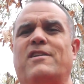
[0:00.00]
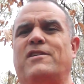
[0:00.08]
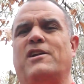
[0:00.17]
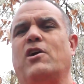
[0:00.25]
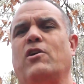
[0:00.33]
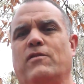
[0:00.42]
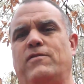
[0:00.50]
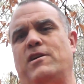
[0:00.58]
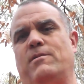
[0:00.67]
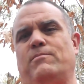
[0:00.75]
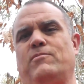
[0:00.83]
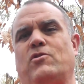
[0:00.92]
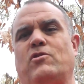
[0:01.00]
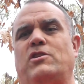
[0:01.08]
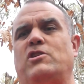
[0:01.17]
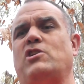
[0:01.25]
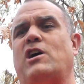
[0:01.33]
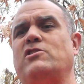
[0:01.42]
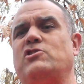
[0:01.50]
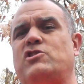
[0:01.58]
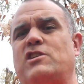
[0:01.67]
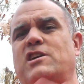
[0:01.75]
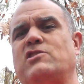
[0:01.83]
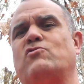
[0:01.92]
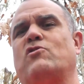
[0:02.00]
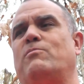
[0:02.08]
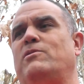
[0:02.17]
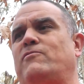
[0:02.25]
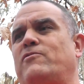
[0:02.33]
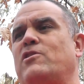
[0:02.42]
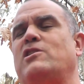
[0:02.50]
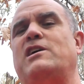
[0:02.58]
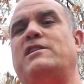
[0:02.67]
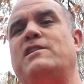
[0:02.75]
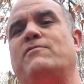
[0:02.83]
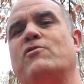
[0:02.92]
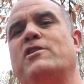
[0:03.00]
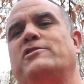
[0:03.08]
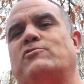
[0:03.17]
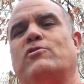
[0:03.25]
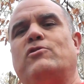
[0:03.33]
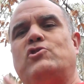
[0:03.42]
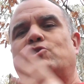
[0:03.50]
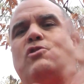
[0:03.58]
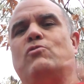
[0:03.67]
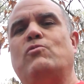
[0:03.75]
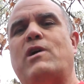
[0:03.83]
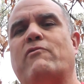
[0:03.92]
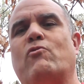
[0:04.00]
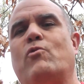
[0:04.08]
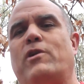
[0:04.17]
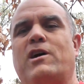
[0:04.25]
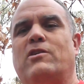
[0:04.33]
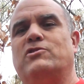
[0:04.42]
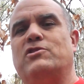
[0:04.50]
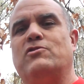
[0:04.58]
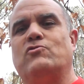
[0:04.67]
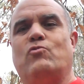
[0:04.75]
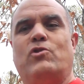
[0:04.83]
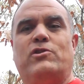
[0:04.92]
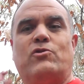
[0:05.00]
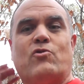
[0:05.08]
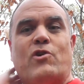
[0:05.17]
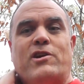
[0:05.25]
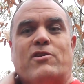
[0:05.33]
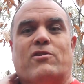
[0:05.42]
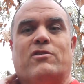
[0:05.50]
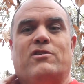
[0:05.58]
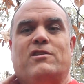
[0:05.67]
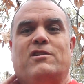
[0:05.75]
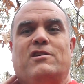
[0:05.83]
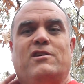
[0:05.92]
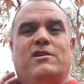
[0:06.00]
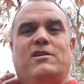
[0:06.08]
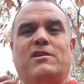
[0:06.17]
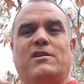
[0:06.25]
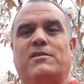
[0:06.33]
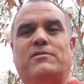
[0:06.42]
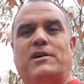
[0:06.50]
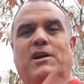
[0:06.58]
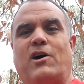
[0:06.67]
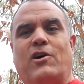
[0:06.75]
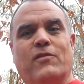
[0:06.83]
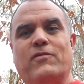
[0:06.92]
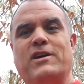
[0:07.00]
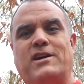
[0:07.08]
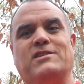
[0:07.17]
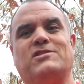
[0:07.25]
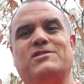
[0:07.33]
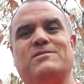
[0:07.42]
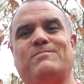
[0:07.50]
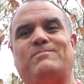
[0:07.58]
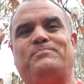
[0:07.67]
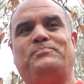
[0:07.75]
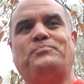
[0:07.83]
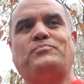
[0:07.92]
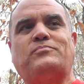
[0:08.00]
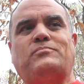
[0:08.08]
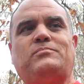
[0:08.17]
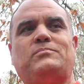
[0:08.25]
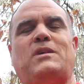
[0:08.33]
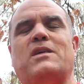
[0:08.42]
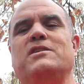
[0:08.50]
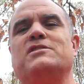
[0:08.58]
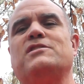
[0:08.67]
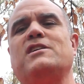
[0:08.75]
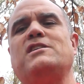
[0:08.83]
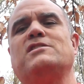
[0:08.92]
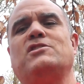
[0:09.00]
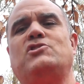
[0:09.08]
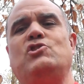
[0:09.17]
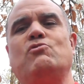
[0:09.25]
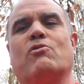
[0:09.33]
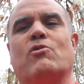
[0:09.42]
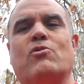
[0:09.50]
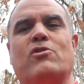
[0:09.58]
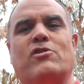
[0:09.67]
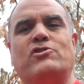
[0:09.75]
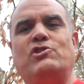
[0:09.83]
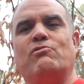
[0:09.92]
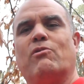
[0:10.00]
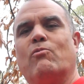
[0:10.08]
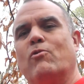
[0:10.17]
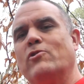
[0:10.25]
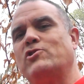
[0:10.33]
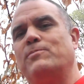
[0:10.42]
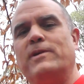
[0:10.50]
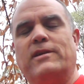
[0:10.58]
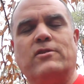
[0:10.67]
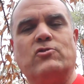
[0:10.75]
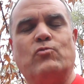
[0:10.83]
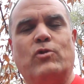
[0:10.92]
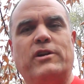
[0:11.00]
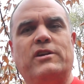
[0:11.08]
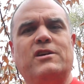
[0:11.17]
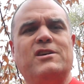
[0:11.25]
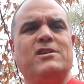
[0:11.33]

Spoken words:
than all of them, or not just to Israel, but then for Israel to show everyone else that there's one greater than all of these things that you are worshiping. There's one